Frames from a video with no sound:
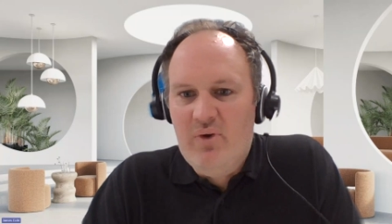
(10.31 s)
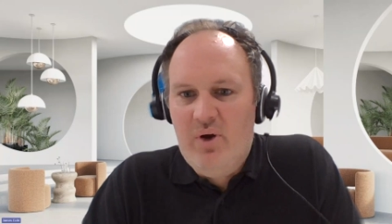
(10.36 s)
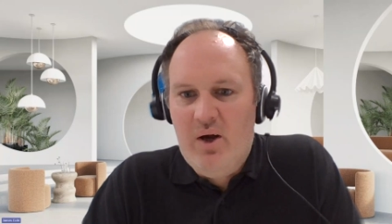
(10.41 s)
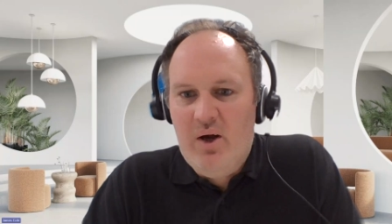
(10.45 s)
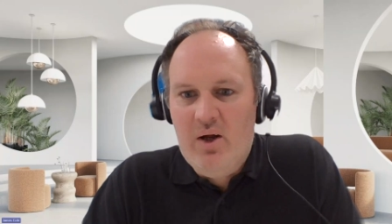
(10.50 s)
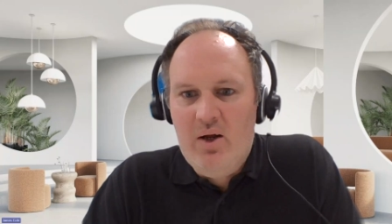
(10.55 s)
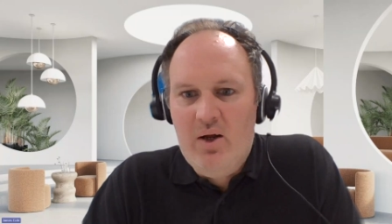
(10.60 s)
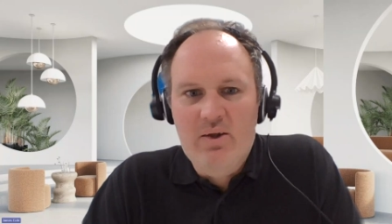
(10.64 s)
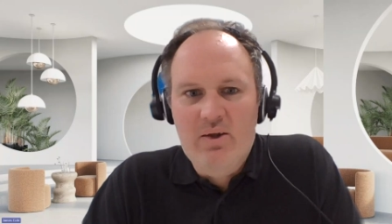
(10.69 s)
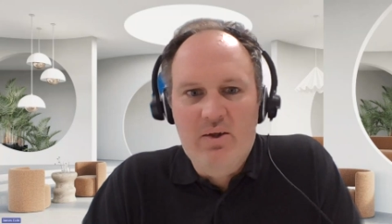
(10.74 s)

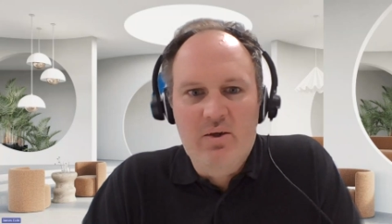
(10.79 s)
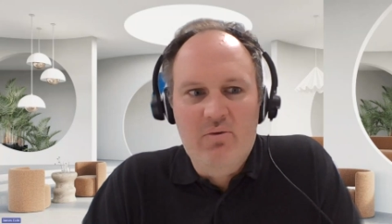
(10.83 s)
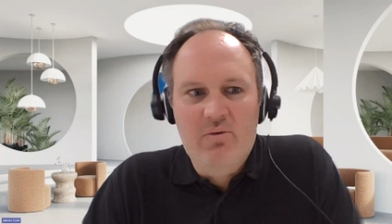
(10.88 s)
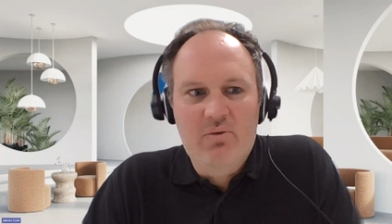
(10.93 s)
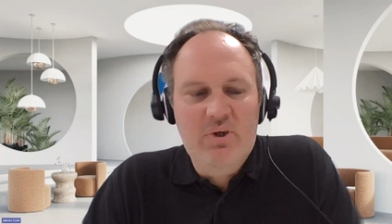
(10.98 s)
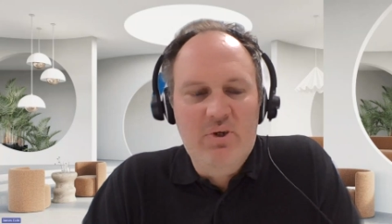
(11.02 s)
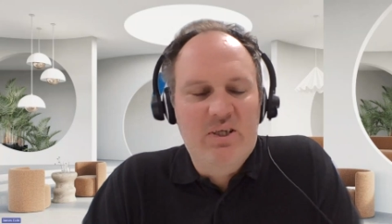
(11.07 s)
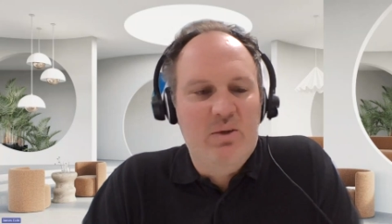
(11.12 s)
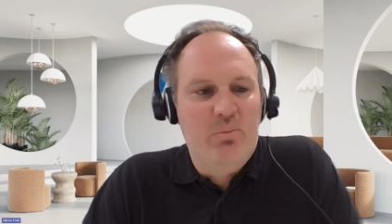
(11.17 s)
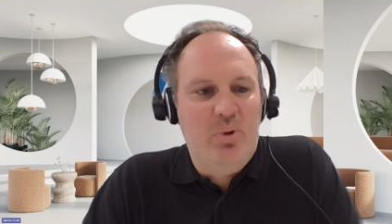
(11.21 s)
I'd like to
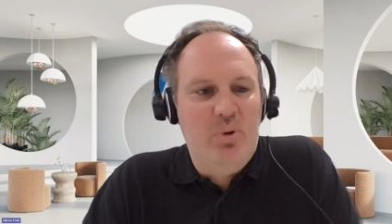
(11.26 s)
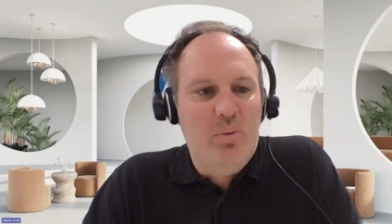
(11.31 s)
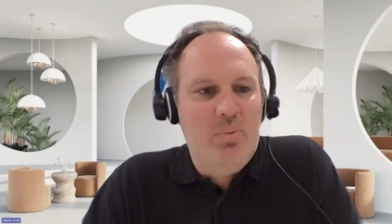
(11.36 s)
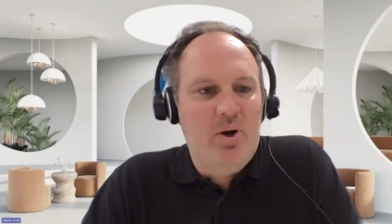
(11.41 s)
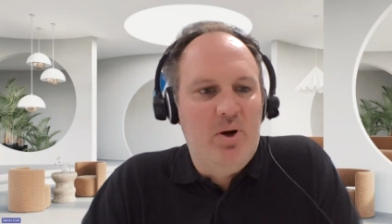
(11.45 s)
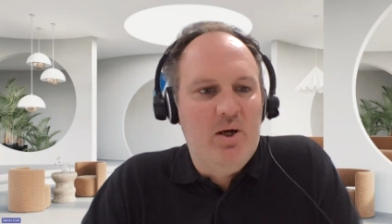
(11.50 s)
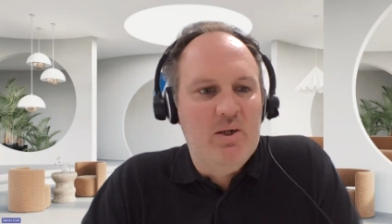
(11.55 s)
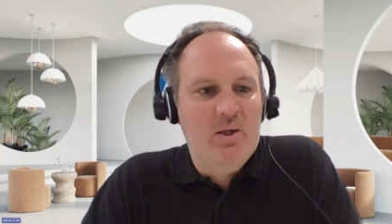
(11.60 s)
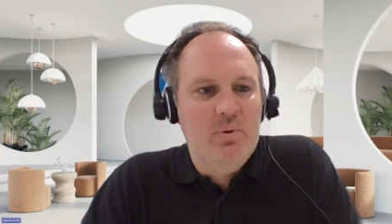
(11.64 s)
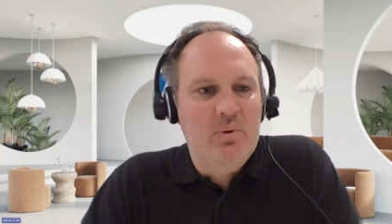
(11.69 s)
reset my
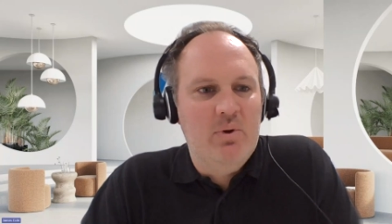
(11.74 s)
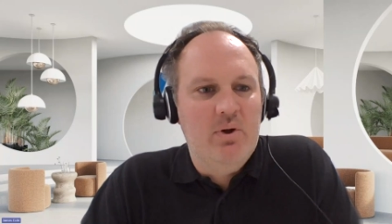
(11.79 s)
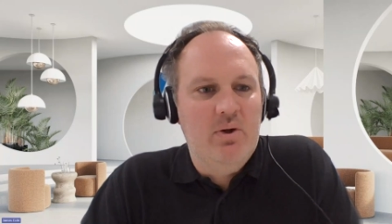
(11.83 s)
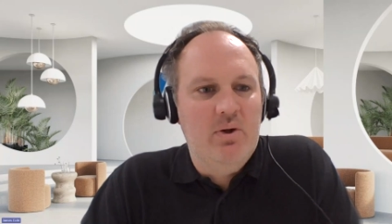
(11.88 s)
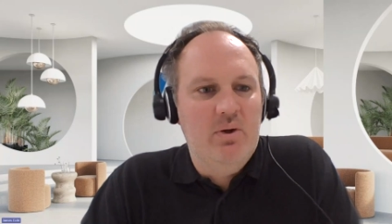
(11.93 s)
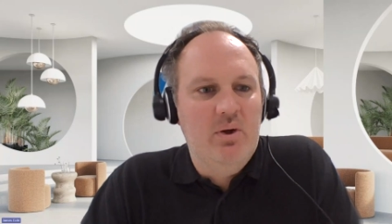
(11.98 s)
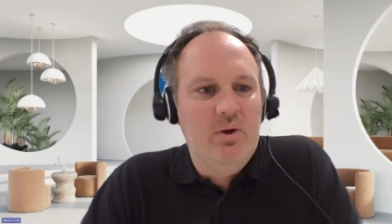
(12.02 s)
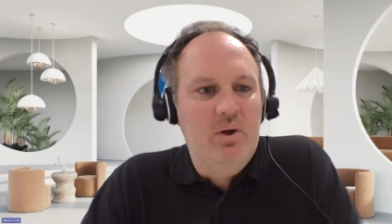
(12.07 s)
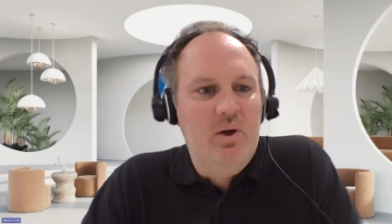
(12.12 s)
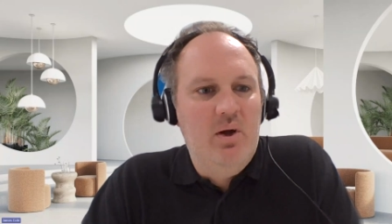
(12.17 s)

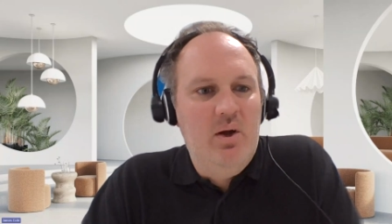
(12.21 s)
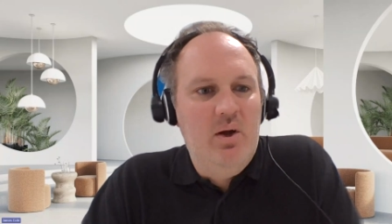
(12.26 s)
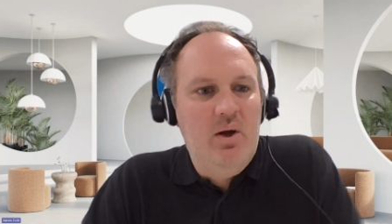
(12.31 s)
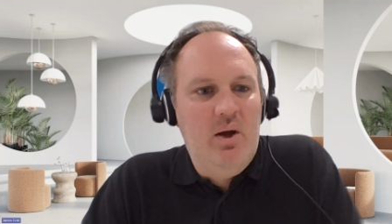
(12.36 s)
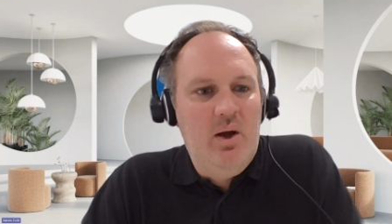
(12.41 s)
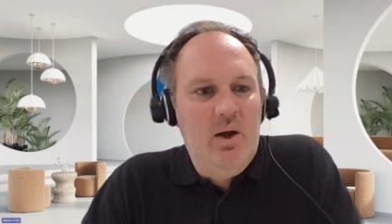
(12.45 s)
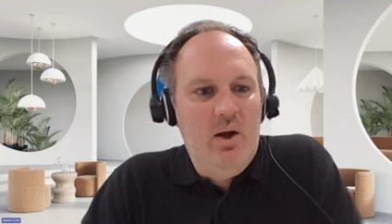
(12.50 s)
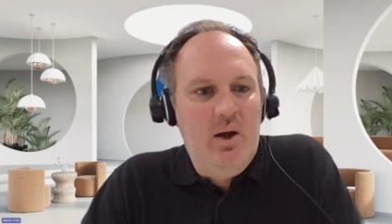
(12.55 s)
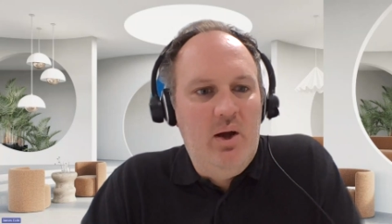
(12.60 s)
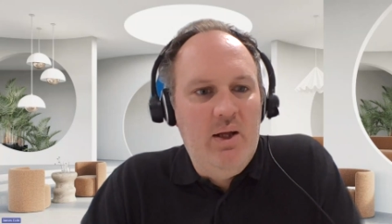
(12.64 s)
password
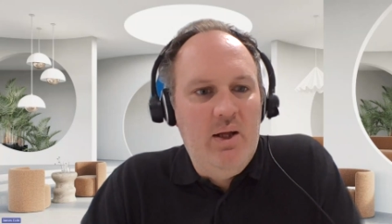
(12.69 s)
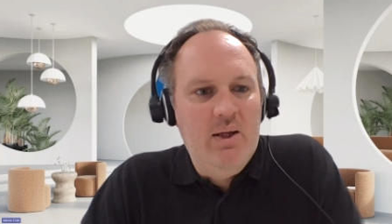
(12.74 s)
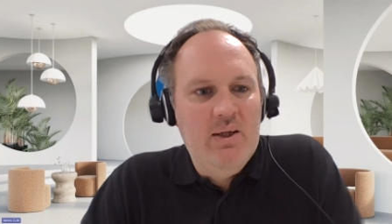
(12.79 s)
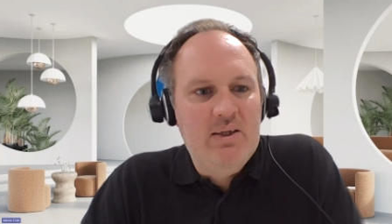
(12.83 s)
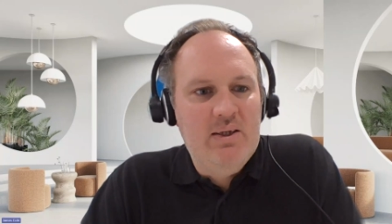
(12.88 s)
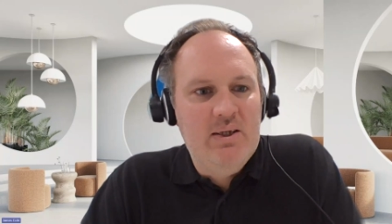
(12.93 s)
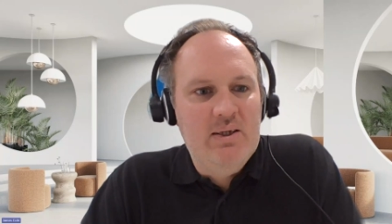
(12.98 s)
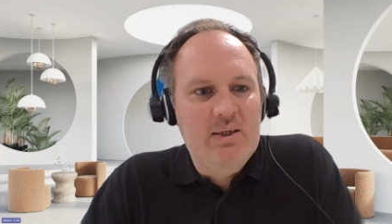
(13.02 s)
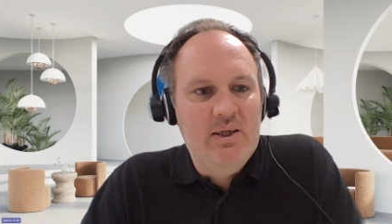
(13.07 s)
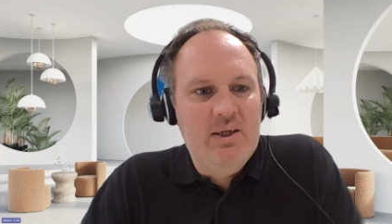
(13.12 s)

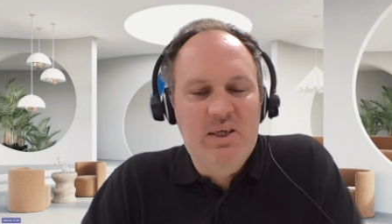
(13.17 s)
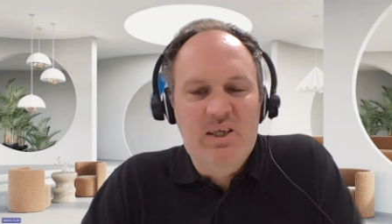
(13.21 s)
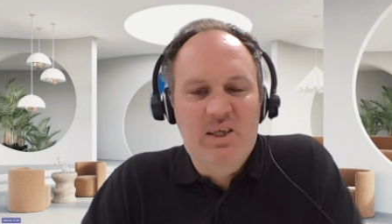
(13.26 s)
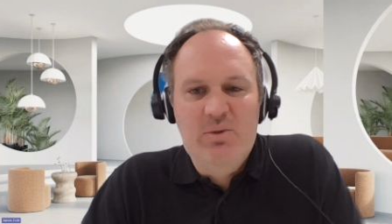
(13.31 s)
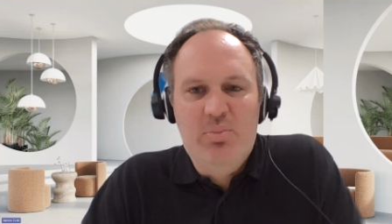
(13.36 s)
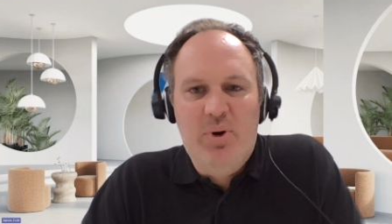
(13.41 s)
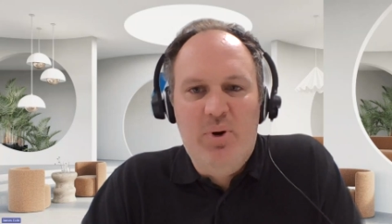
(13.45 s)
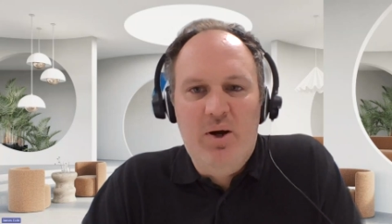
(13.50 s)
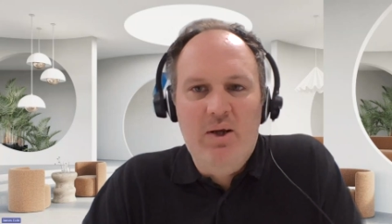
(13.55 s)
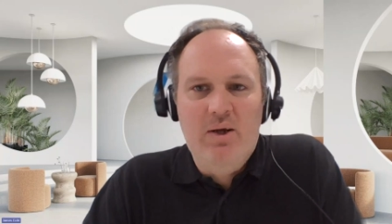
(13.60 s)
and set it
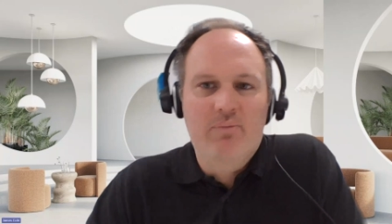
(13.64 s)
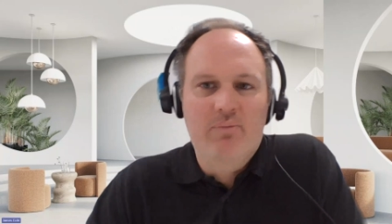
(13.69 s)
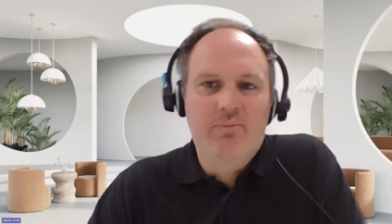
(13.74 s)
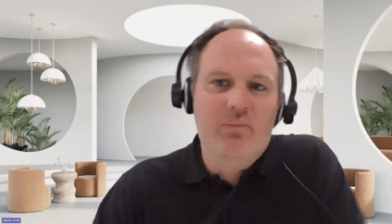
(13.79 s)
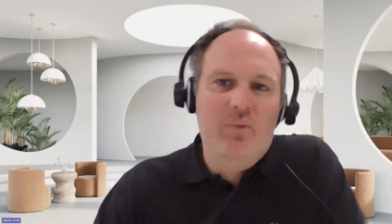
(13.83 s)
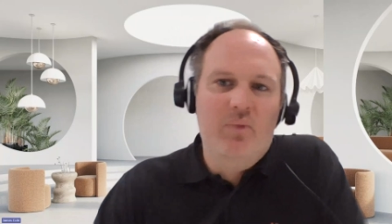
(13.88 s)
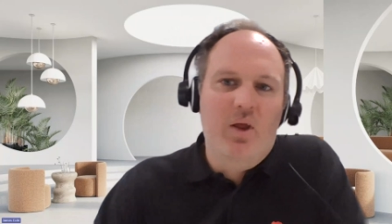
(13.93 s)
expired.